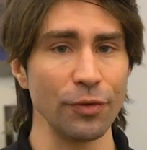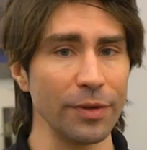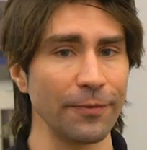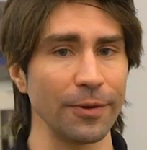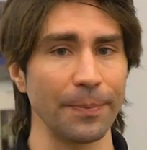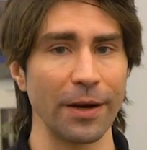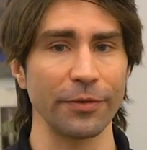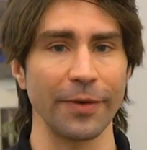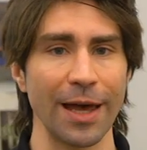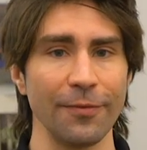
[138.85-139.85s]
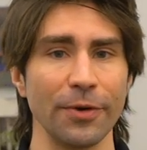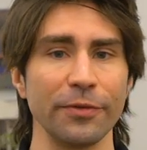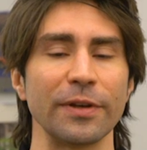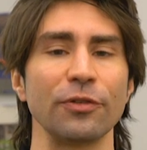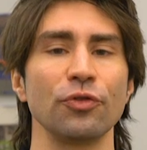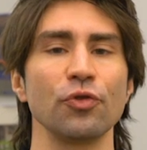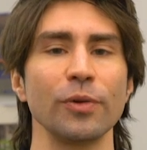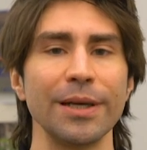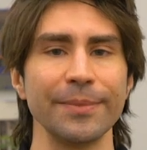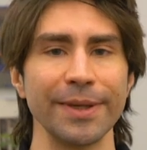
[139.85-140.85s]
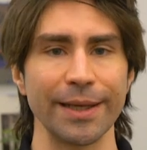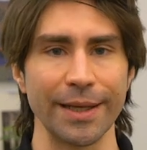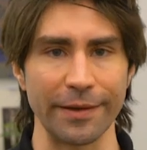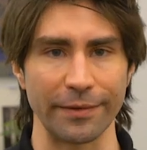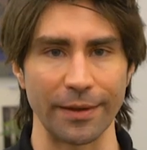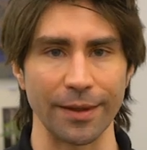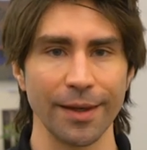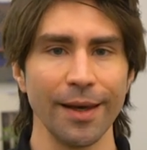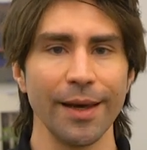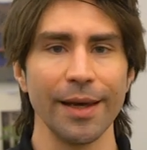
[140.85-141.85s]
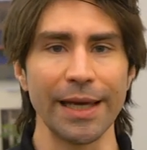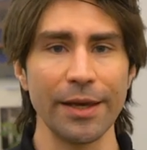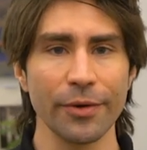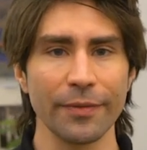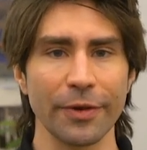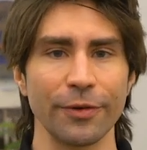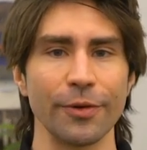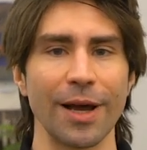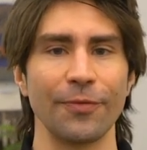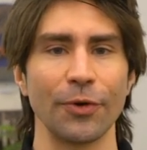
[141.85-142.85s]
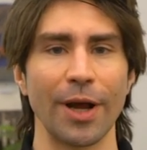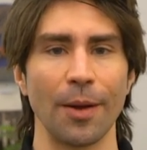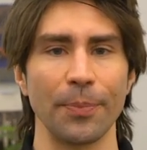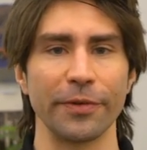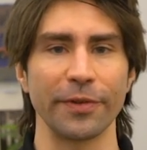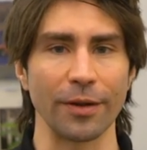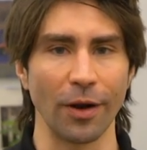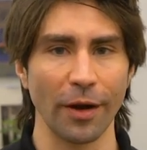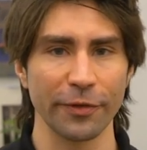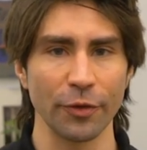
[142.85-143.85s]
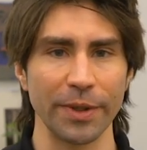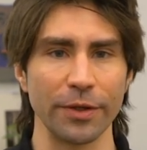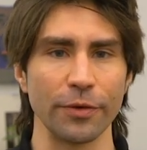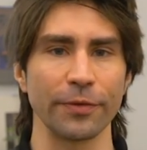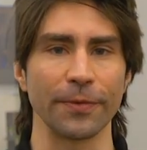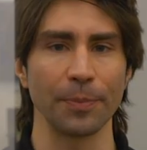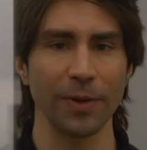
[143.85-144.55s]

two different pairs of headphones extremely easy. Either of the two headphone outputs can also be used for